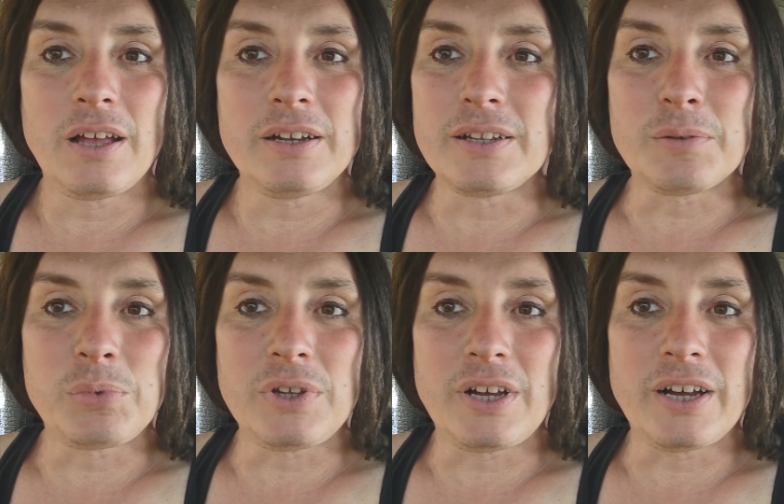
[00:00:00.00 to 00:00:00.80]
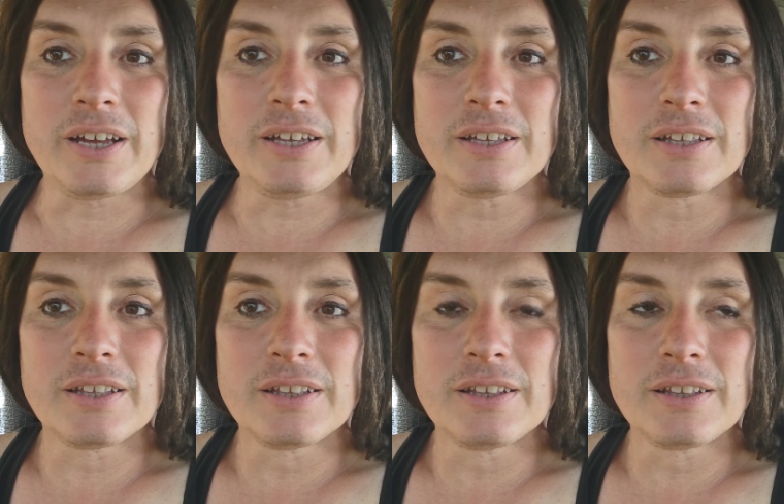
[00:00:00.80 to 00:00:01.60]
I didn't apply,
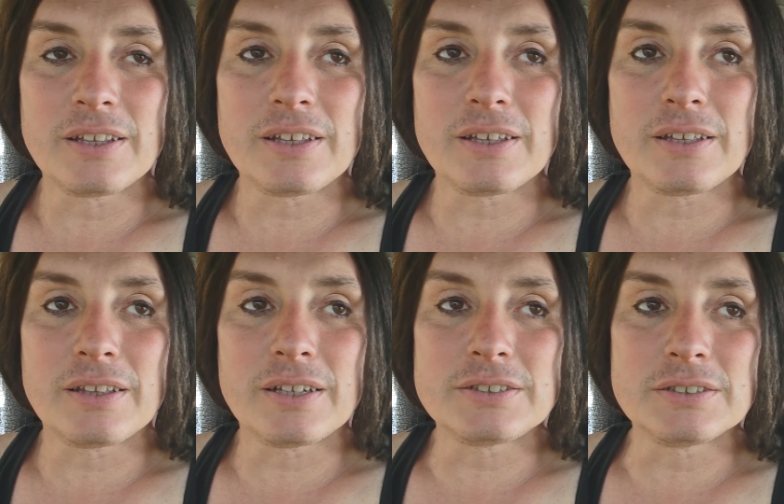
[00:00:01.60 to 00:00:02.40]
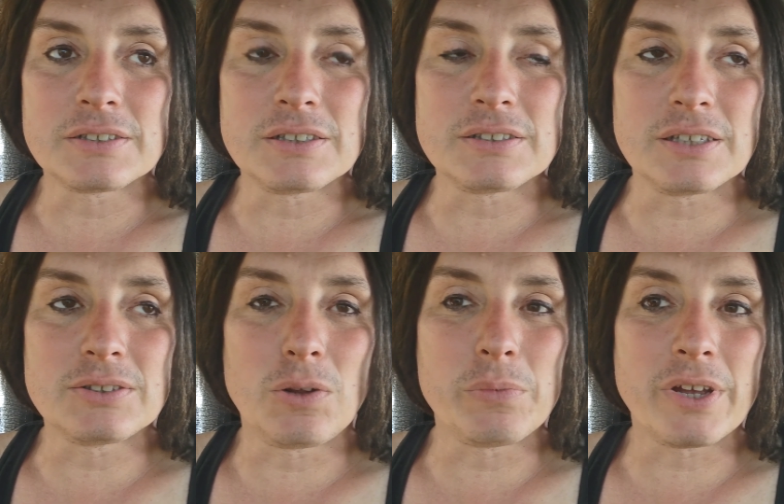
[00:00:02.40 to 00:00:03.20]
and that's just because they
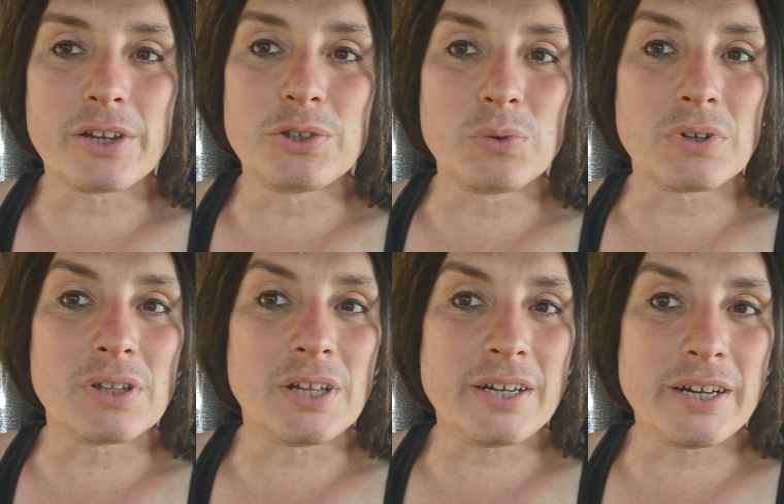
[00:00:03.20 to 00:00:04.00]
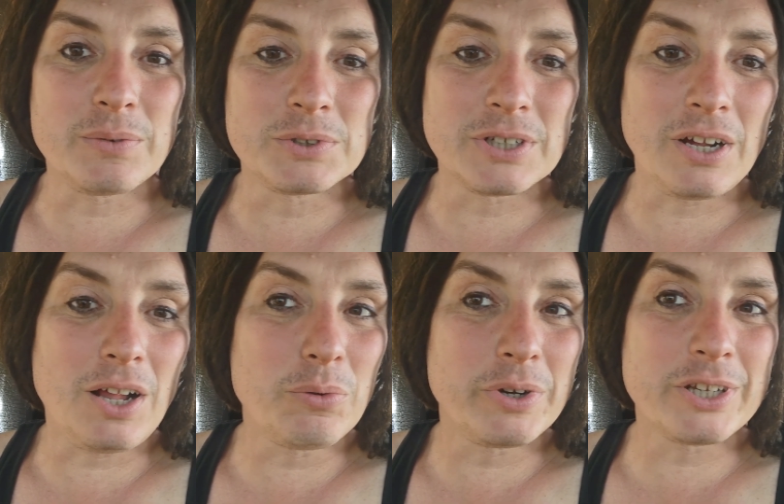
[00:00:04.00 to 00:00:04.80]
told me I could do it online, which I
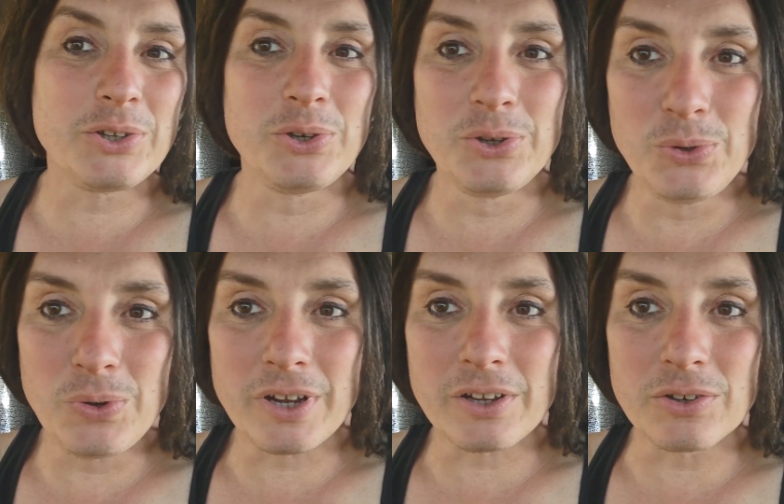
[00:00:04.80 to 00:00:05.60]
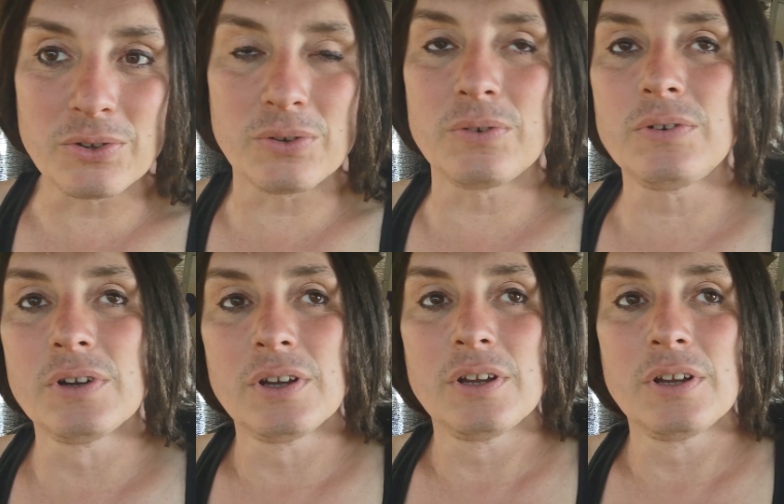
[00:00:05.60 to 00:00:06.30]
already knew I could do.